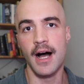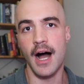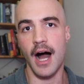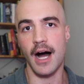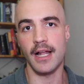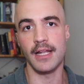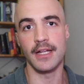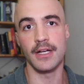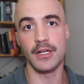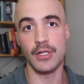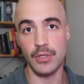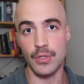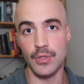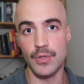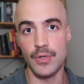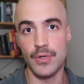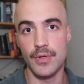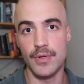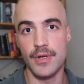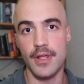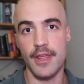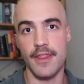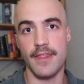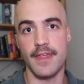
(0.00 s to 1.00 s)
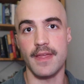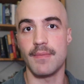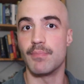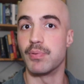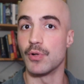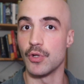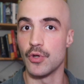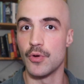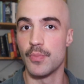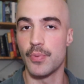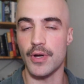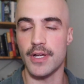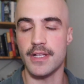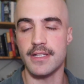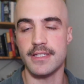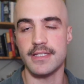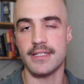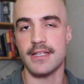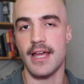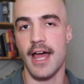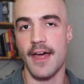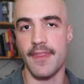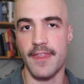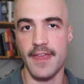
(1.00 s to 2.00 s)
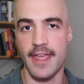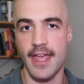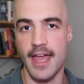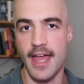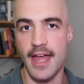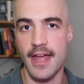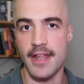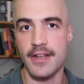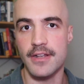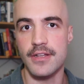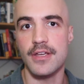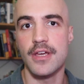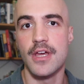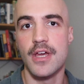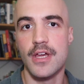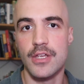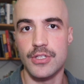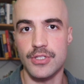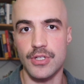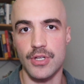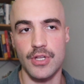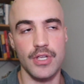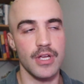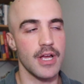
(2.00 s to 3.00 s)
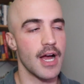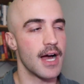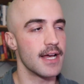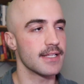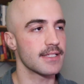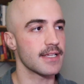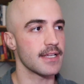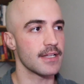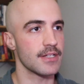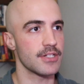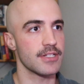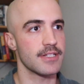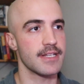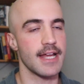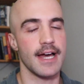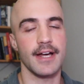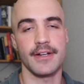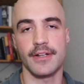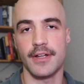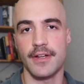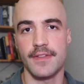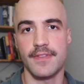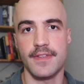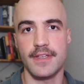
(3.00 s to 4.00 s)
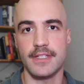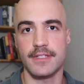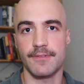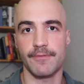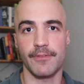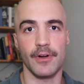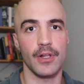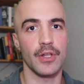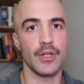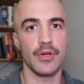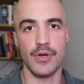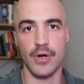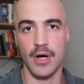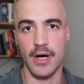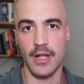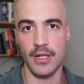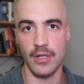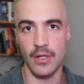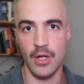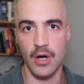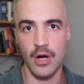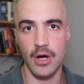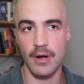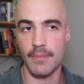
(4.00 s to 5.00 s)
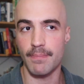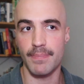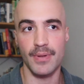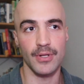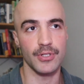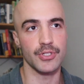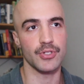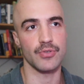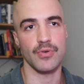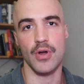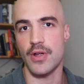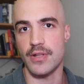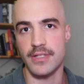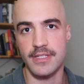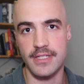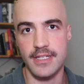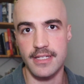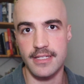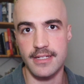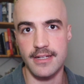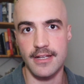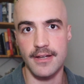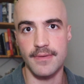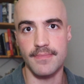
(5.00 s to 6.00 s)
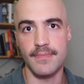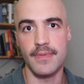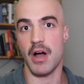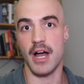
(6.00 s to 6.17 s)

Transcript: I'll include the blueprints at the end so you guys can just download this, follow along, build your own system.